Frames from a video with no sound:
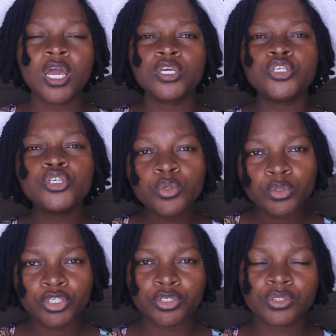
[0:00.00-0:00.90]
you
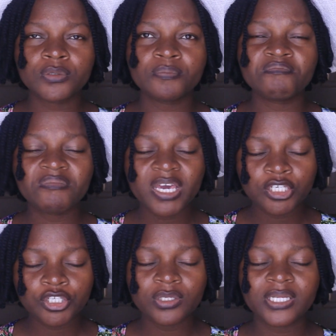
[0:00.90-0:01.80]
should make
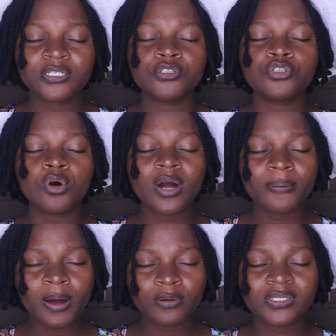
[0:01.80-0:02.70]
sure that you talk
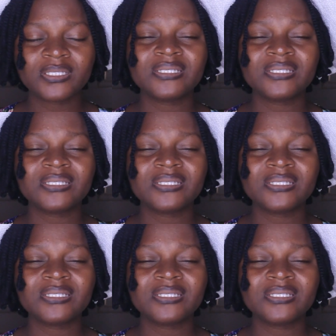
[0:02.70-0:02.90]
about it.